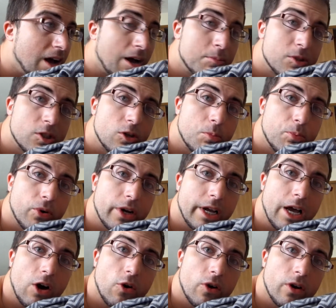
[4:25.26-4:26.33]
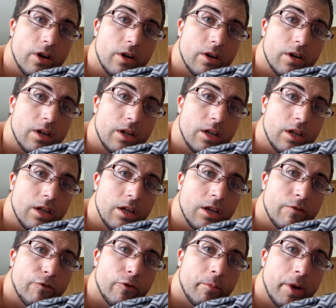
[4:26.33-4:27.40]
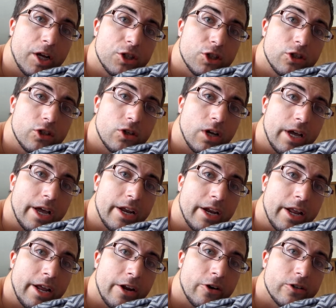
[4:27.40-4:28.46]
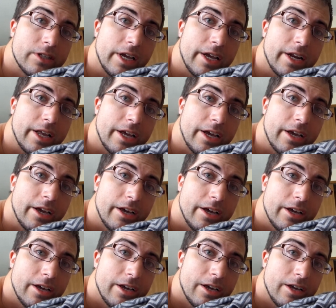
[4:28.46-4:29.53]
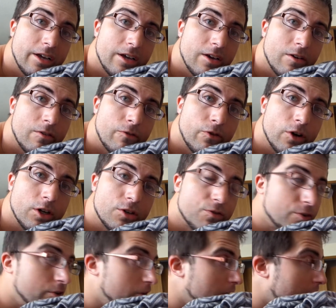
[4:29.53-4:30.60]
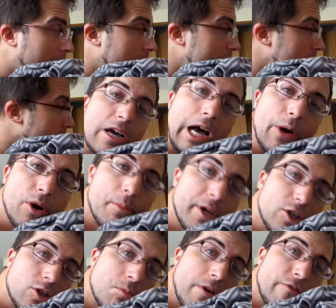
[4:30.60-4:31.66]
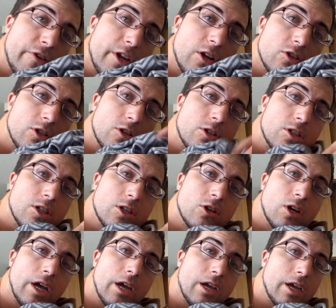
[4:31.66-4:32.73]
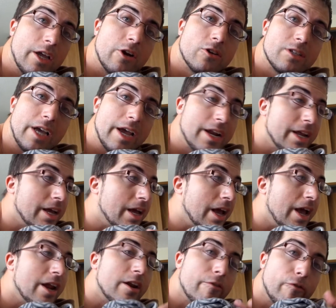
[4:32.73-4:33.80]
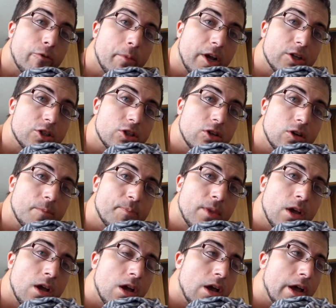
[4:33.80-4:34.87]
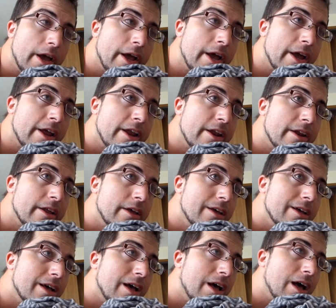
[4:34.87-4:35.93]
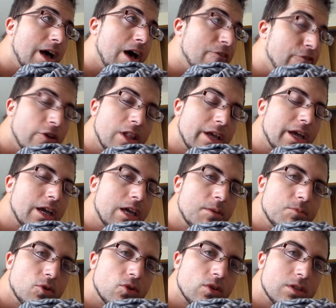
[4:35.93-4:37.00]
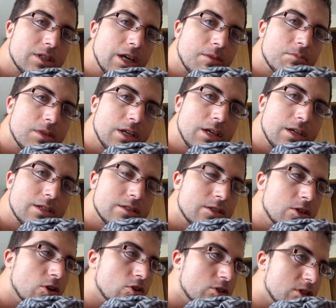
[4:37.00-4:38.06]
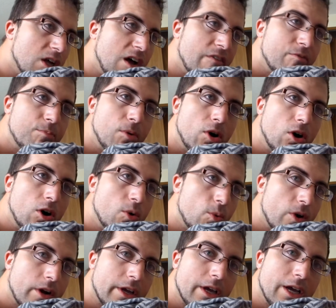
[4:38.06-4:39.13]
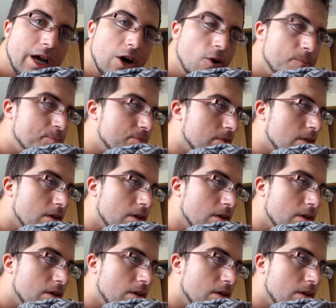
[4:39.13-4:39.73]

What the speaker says: I'm still putting out informational and entertaining footage for you guys. I want to make sure my videos are still entertaining and informational, and I feel like I keep doing the same things, you know, softball, working out.